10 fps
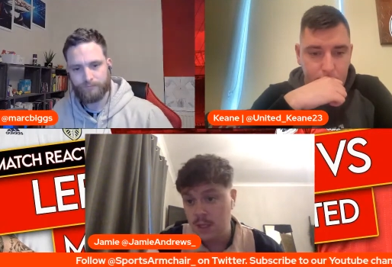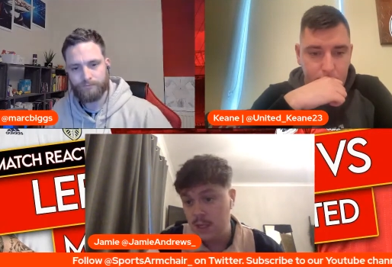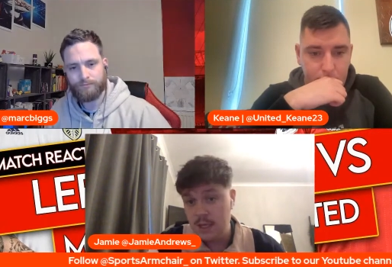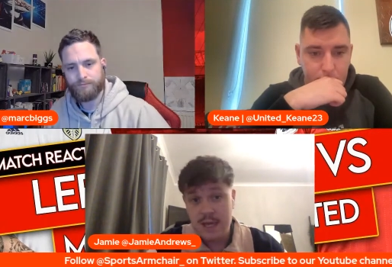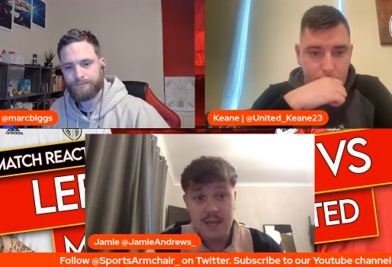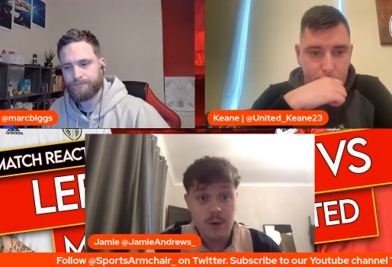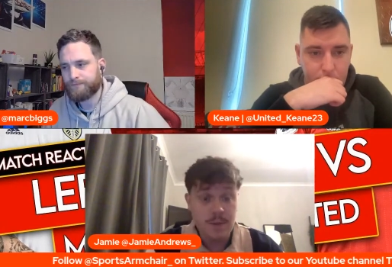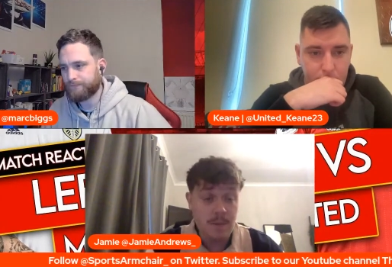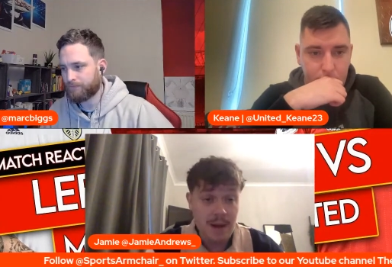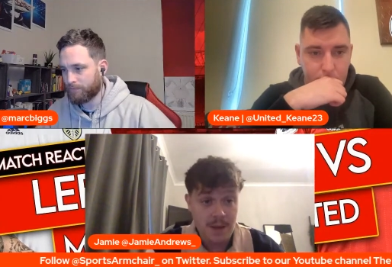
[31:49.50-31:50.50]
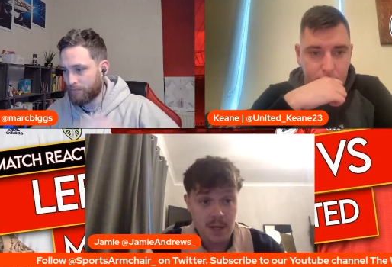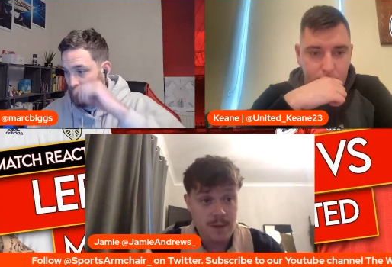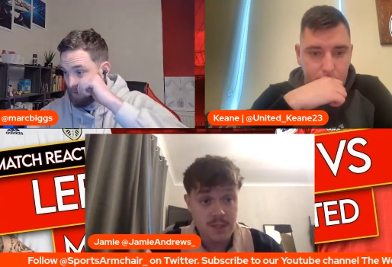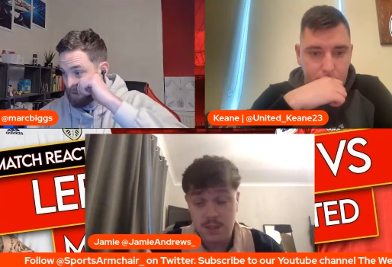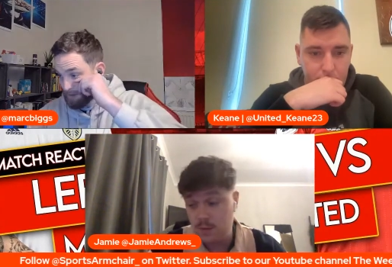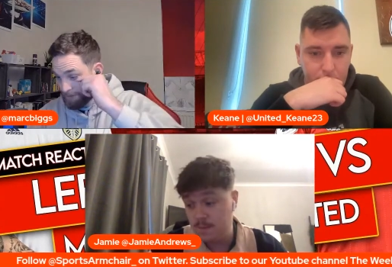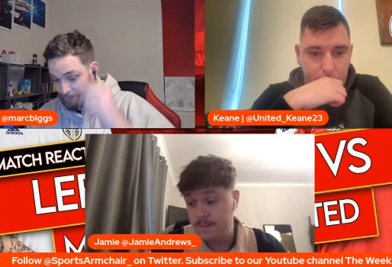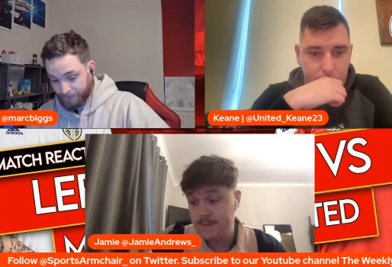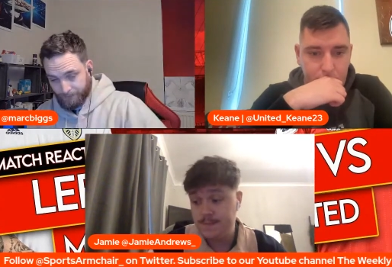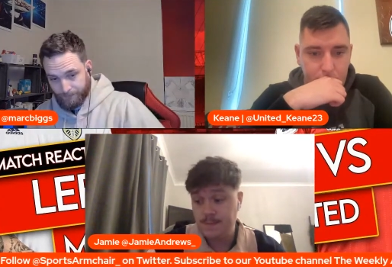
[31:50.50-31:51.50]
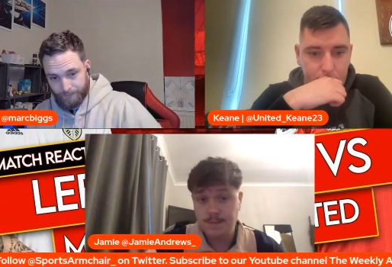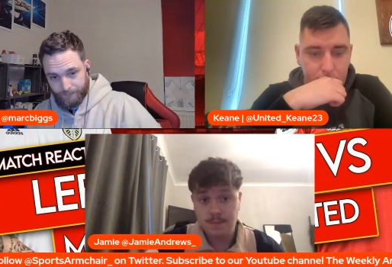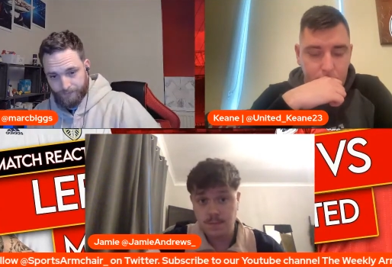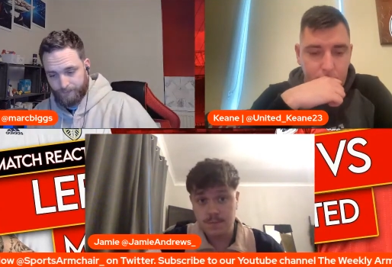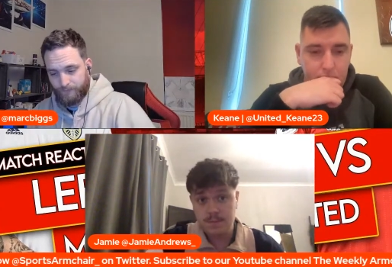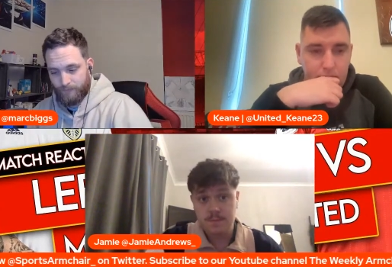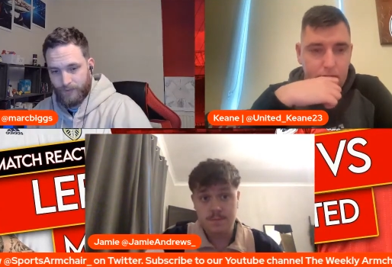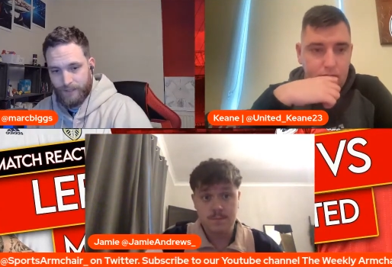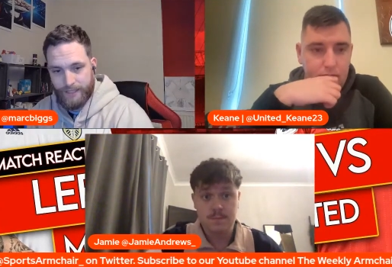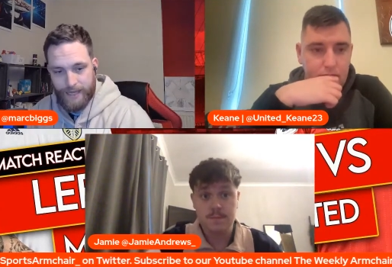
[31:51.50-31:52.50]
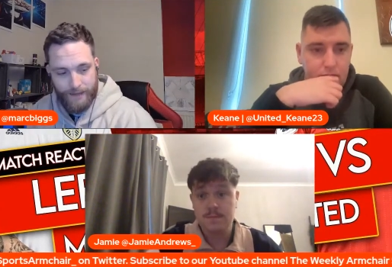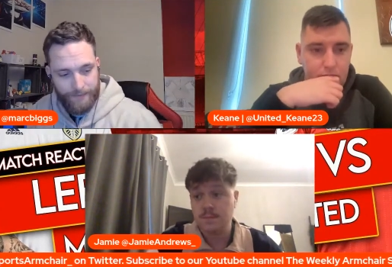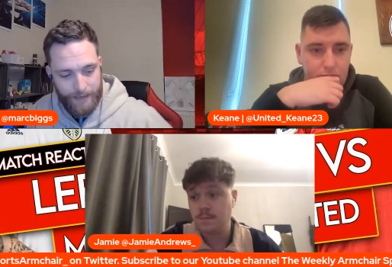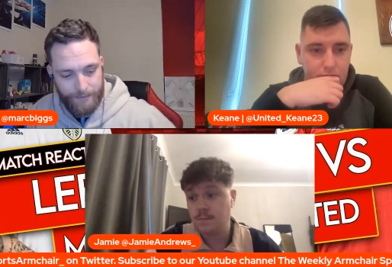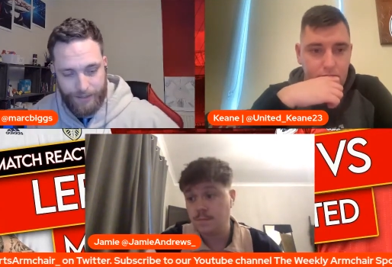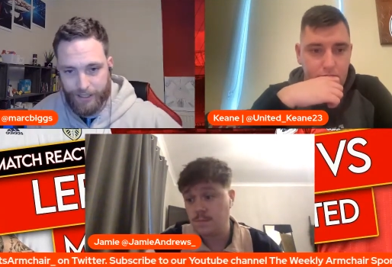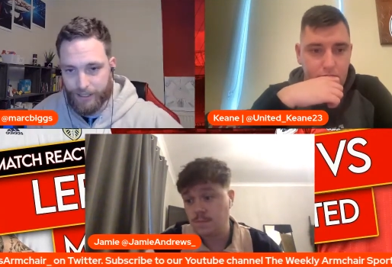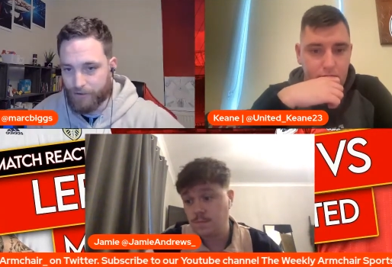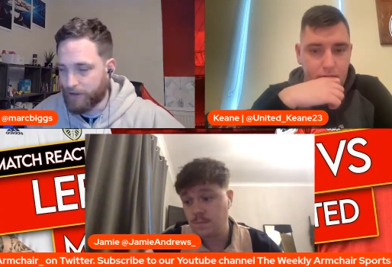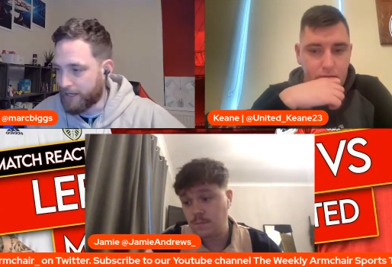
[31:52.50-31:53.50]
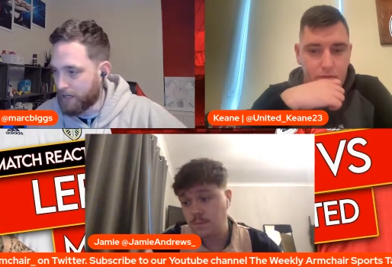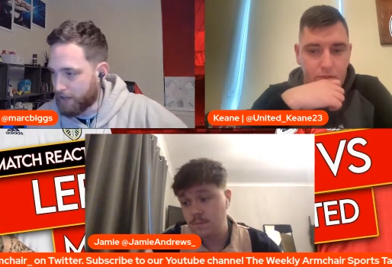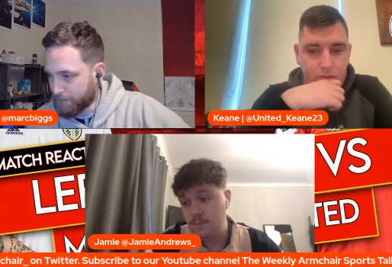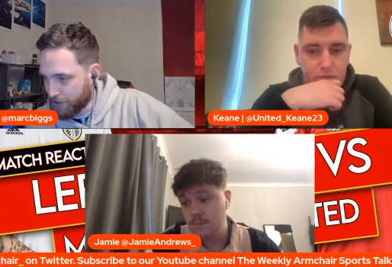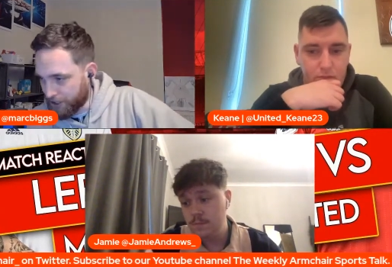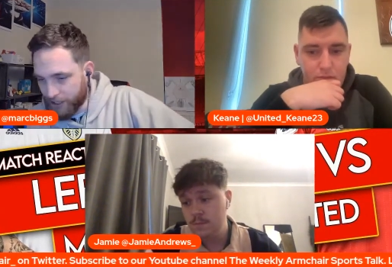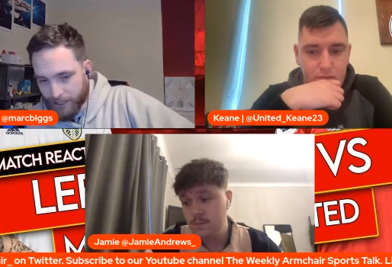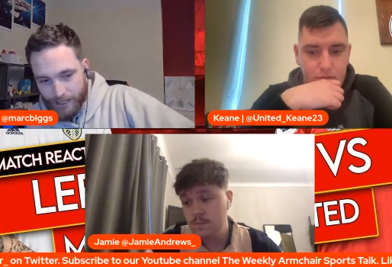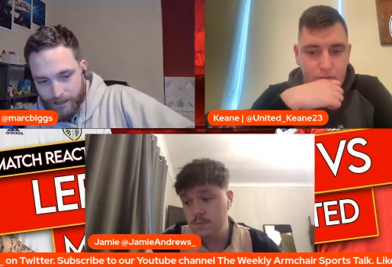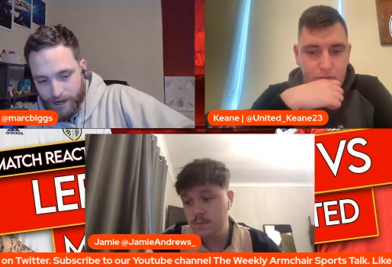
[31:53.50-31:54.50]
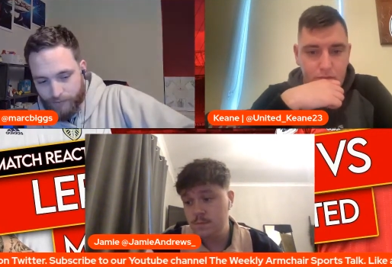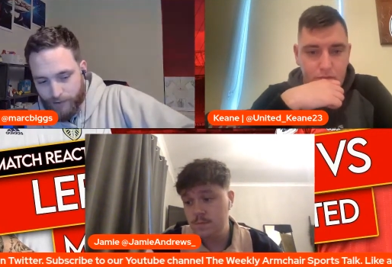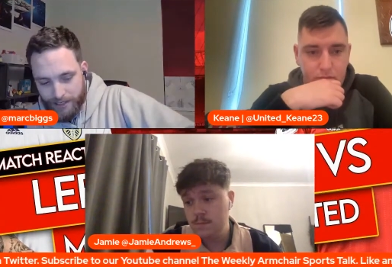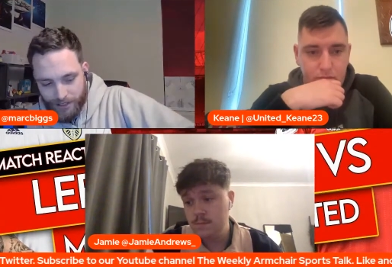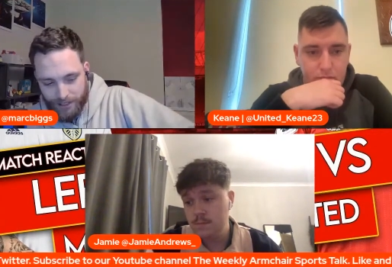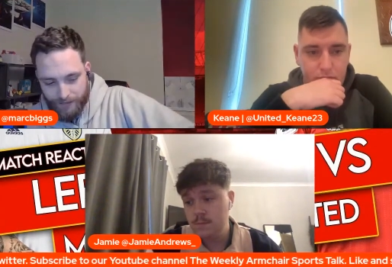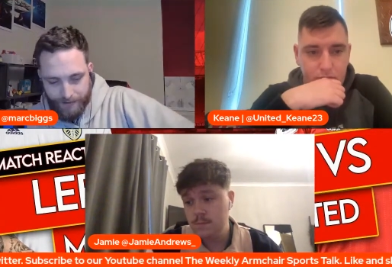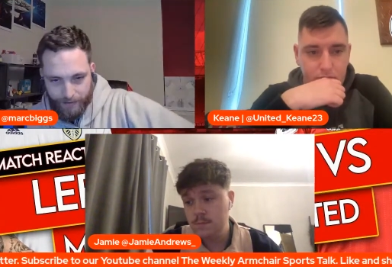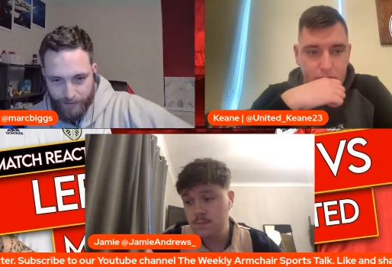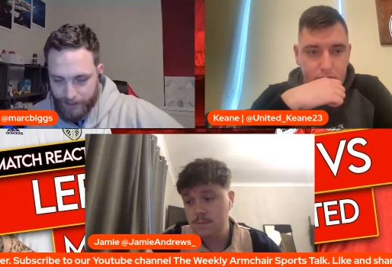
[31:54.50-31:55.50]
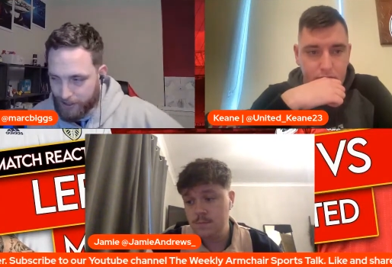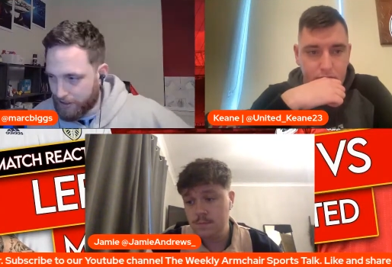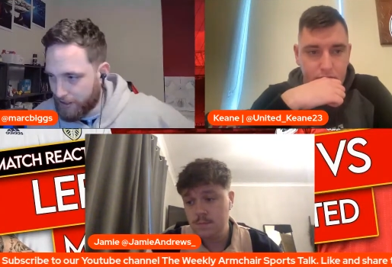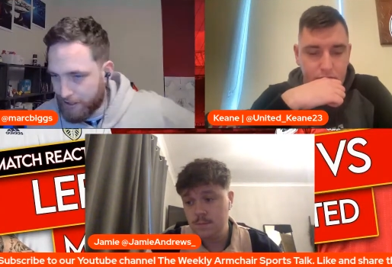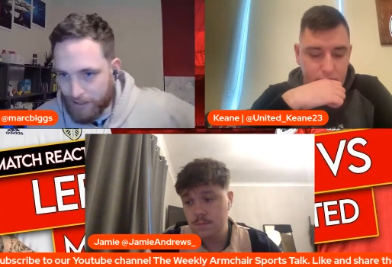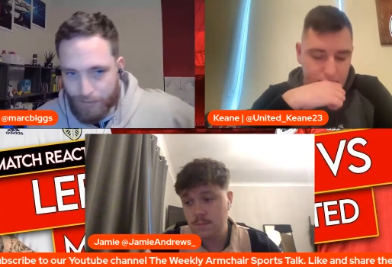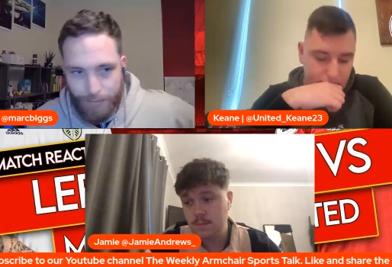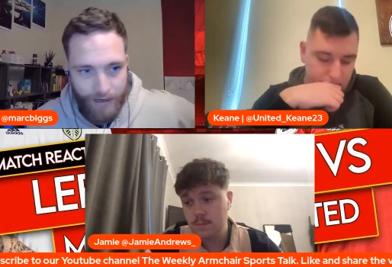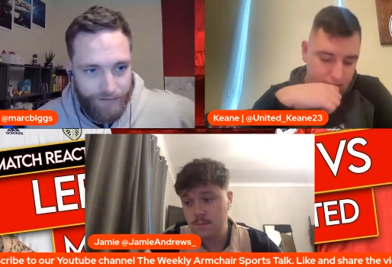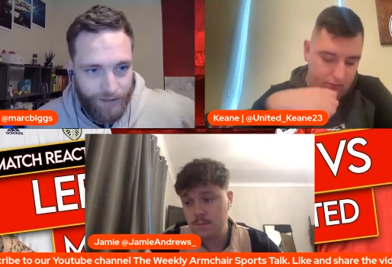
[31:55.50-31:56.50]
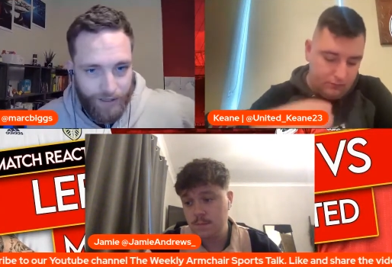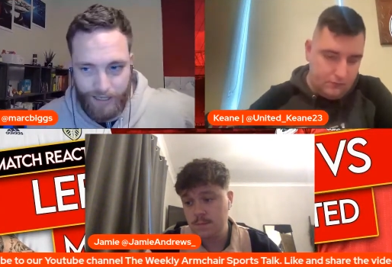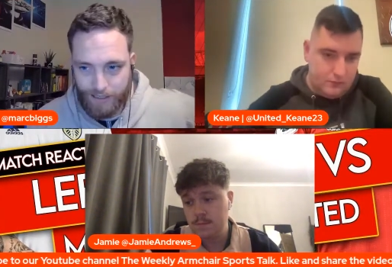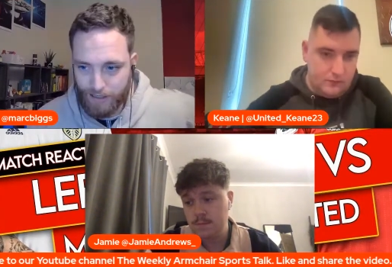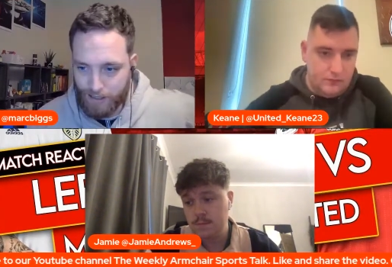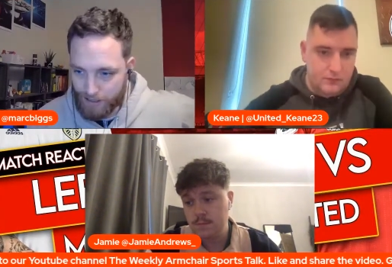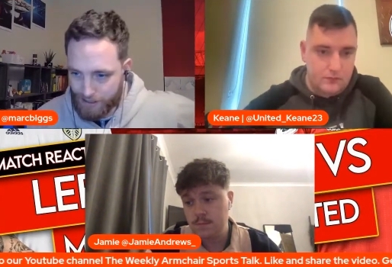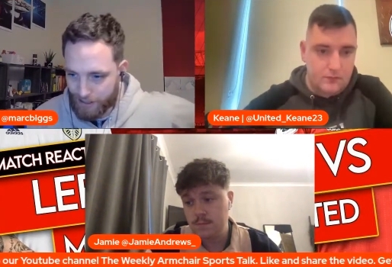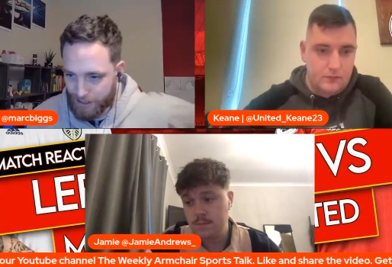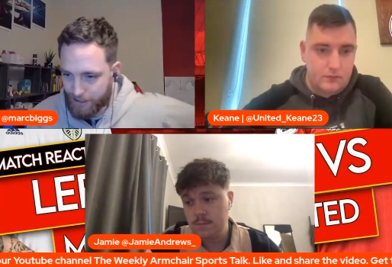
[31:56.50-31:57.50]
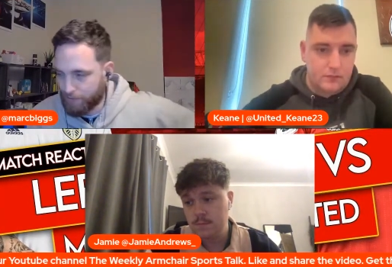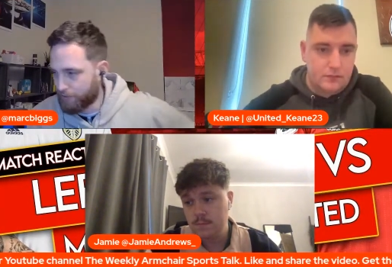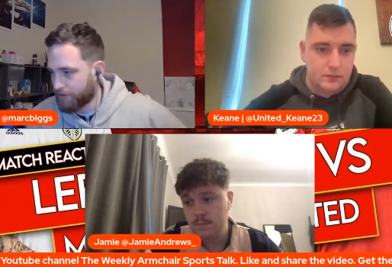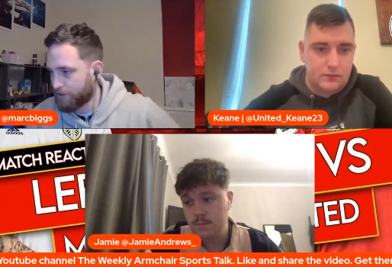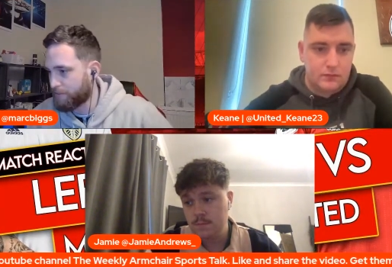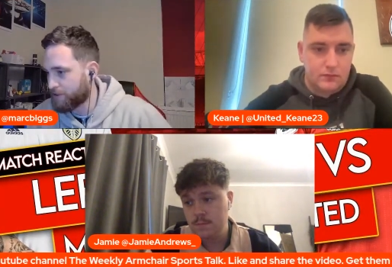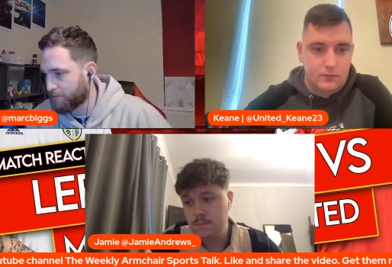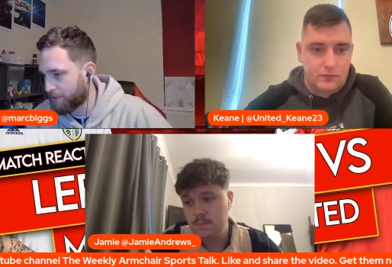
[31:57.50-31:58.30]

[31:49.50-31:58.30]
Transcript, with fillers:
Speaker 1: So he would have been my man of the match as well.
Speaker 2: Yeah, absolutely agree. I'm just going to read you something that I think you'll both like, and certainly everyone in the comments